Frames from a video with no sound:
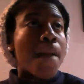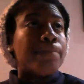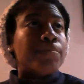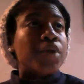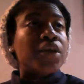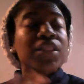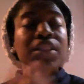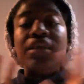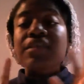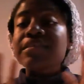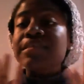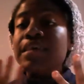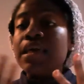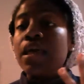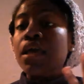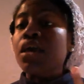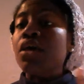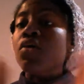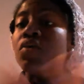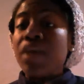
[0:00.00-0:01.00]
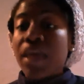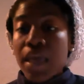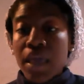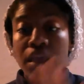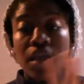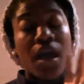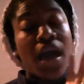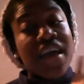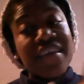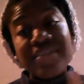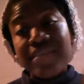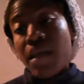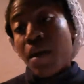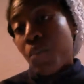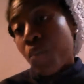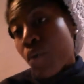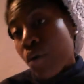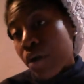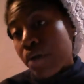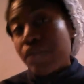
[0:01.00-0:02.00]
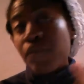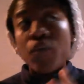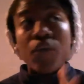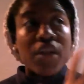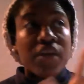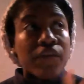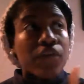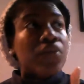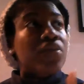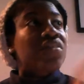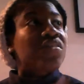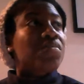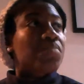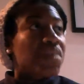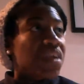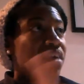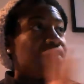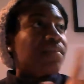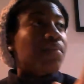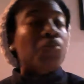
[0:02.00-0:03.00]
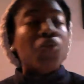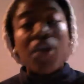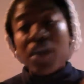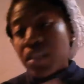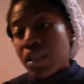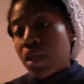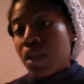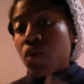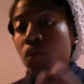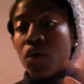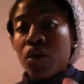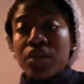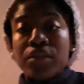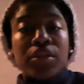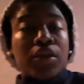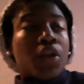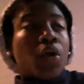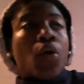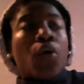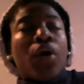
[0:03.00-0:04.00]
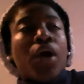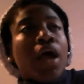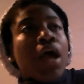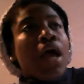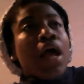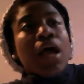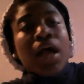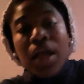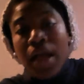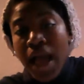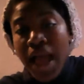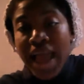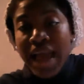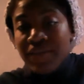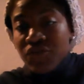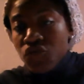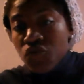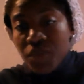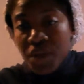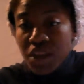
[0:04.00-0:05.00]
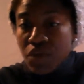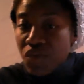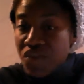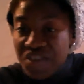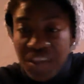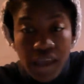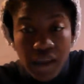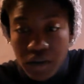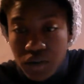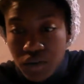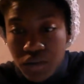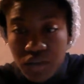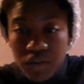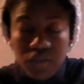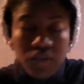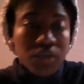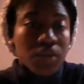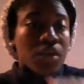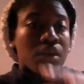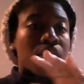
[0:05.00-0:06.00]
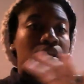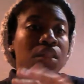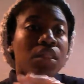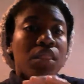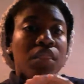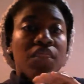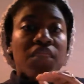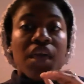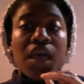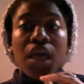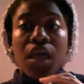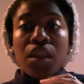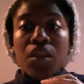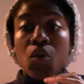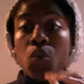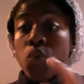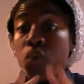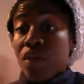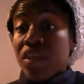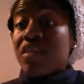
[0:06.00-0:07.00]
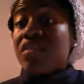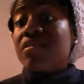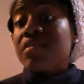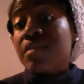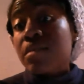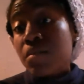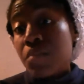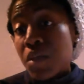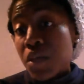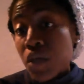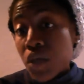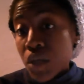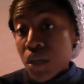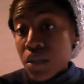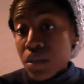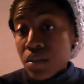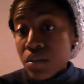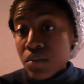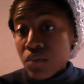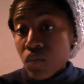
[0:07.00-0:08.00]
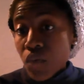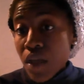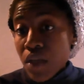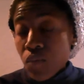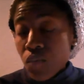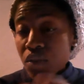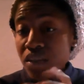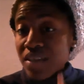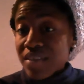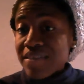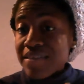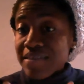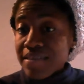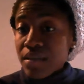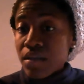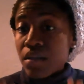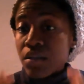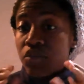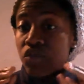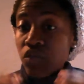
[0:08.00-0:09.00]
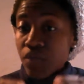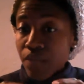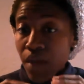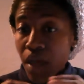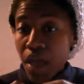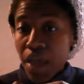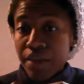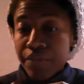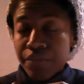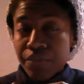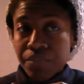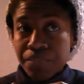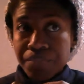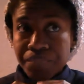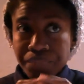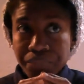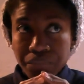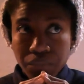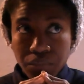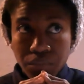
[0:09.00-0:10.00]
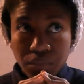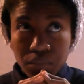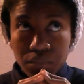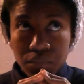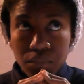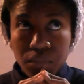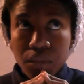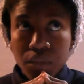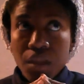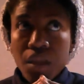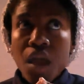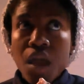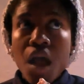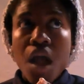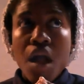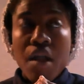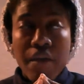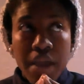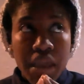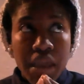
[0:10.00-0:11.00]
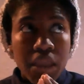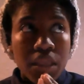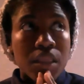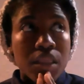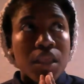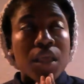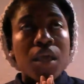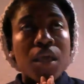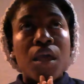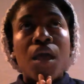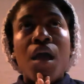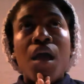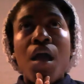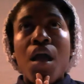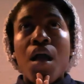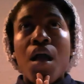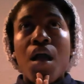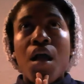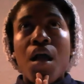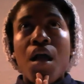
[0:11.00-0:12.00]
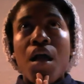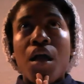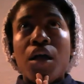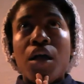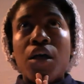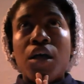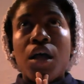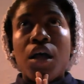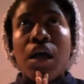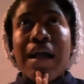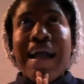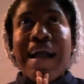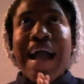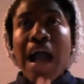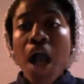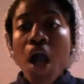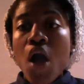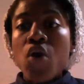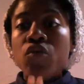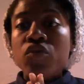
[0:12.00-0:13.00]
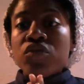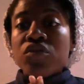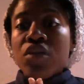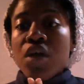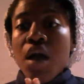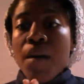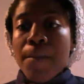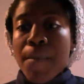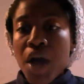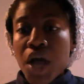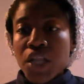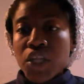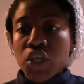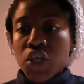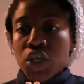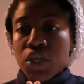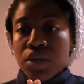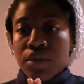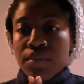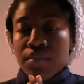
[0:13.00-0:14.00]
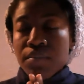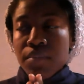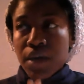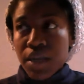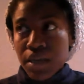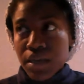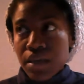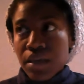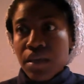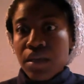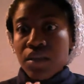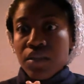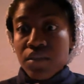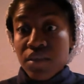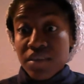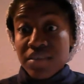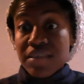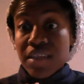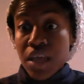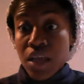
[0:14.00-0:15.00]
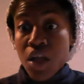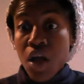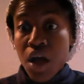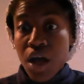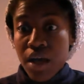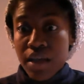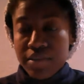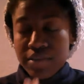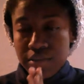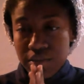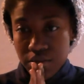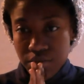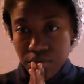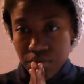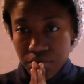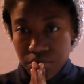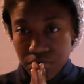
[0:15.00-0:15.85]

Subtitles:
But let's say, okay, I stop work for whatever reason because I'm pregnant or, you know, I have too many recitals. Then we can still be good, right? We can still survive. All right? How much money does that cost?